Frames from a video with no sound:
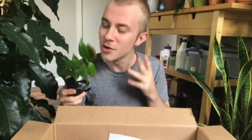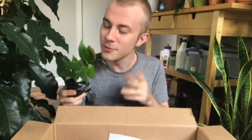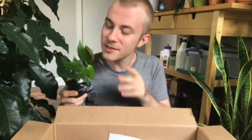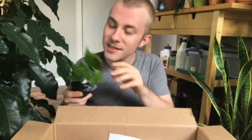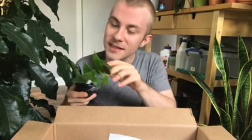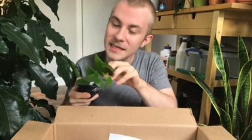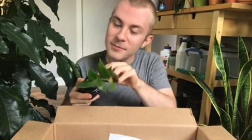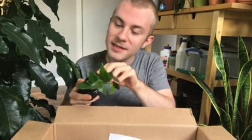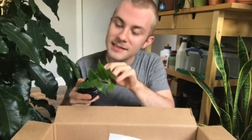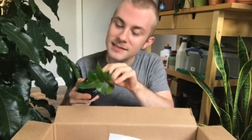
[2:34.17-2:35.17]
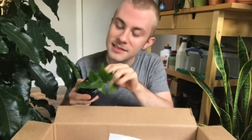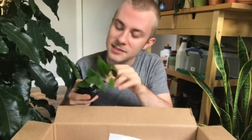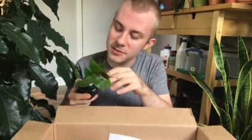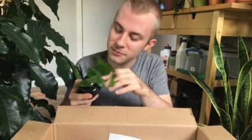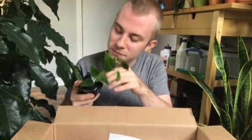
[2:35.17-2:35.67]
really liking what I see
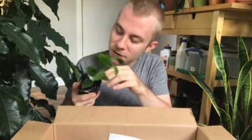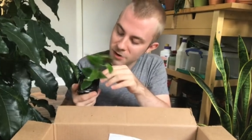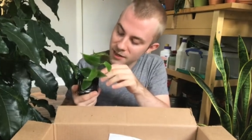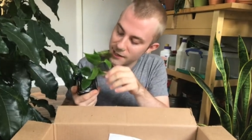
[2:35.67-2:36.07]
so far.